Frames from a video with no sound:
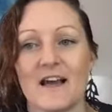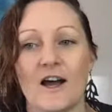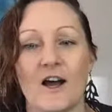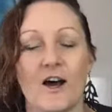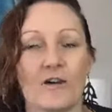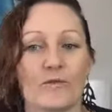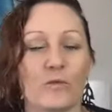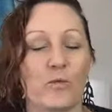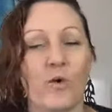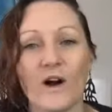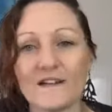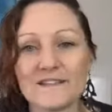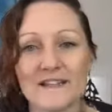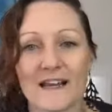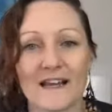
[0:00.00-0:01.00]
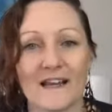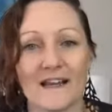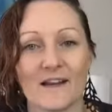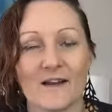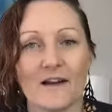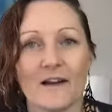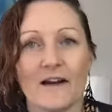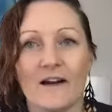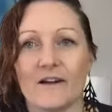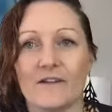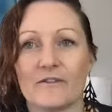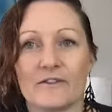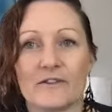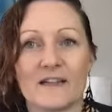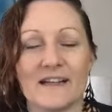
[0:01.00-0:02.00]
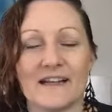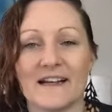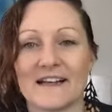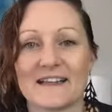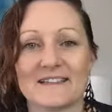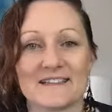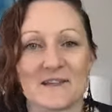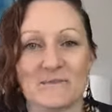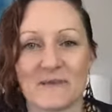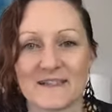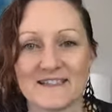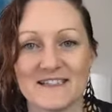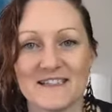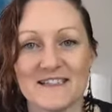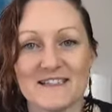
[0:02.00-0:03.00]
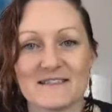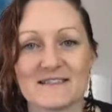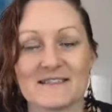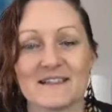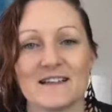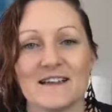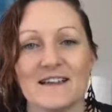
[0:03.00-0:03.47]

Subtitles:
of what day of clinic is the busiest?